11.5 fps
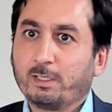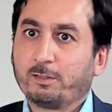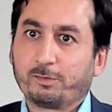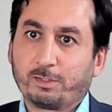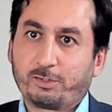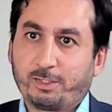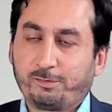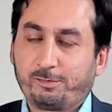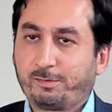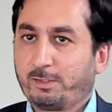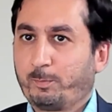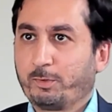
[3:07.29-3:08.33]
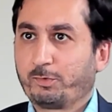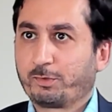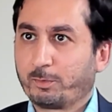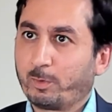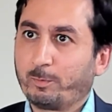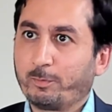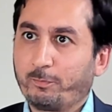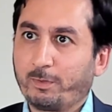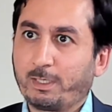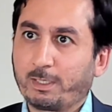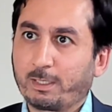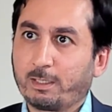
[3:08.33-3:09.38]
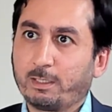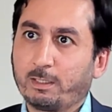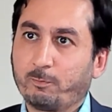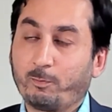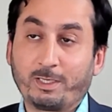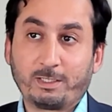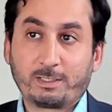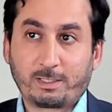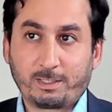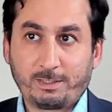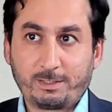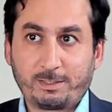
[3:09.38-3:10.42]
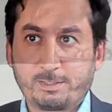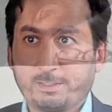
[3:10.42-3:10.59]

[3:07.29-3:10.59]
such as a person will be feeling very tired,